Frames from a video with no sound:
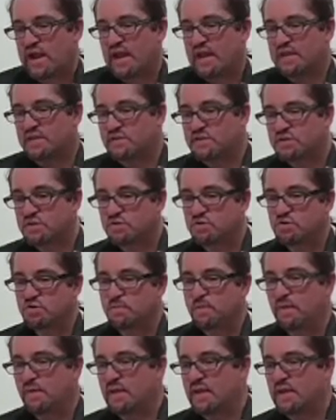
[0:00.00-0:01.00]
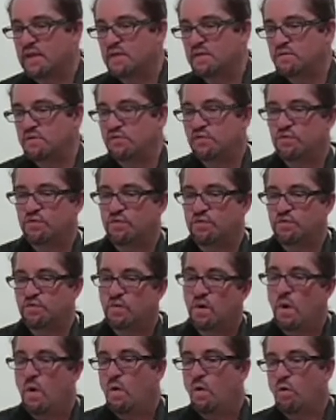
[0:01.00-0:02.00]
and scoop
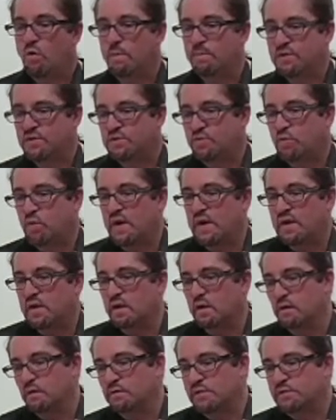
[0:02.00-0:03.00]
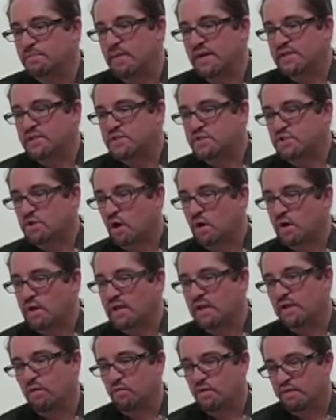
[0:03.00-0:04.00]
into or between notes by
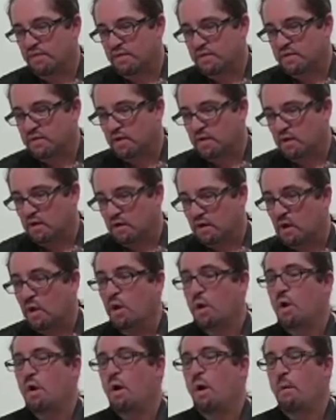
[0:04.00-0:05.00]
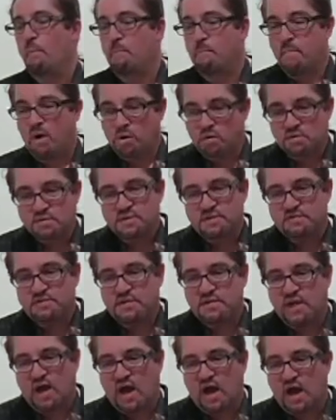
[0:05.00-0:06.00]
starting it with the tongue. Most of the
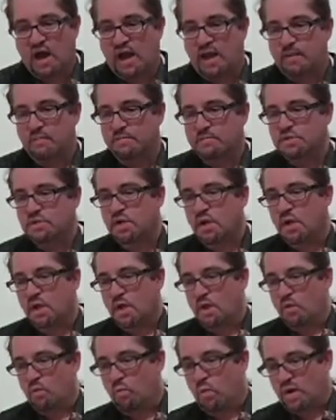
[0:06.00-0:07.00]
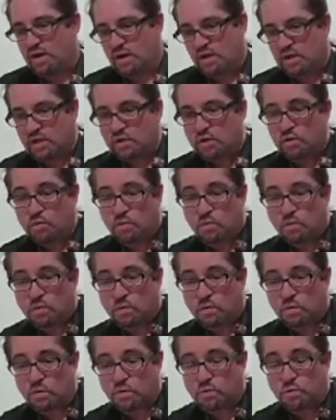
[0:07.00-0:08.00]
times when
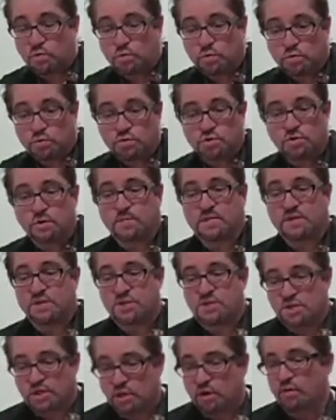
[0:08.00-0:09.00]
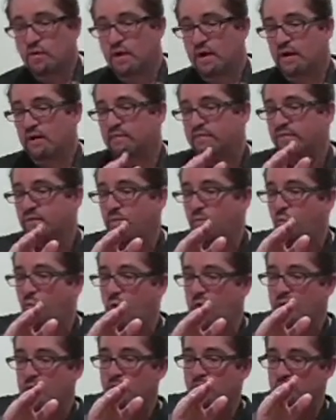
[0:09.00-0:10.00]
you should be slurring from
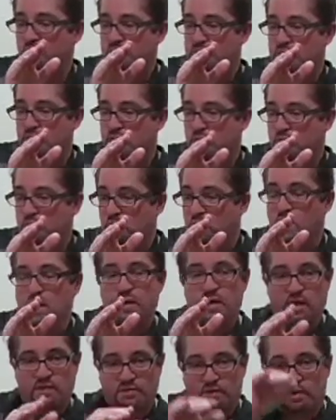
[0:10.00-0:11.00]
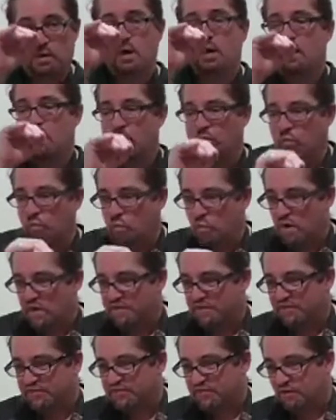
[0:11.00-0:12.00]
one note to another
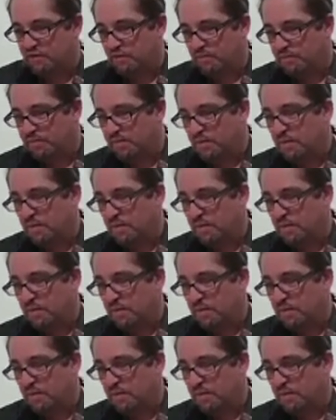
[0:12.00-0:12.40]
with a scoop,